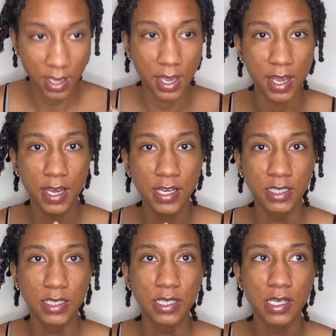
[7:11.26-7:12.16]
it
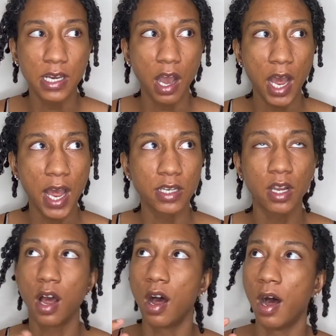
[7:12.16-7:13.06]
is not
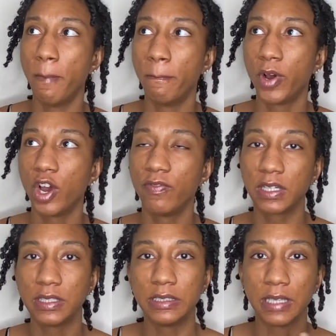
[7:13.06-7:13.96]

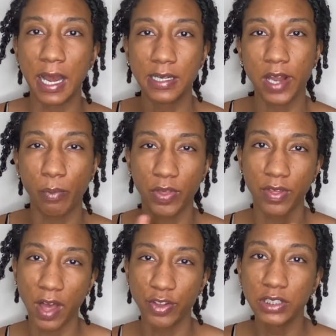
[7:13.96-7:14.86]
perfectly lined up with the
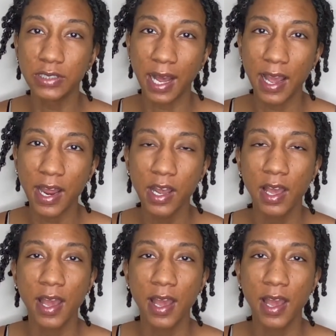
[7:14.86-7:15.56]
other side,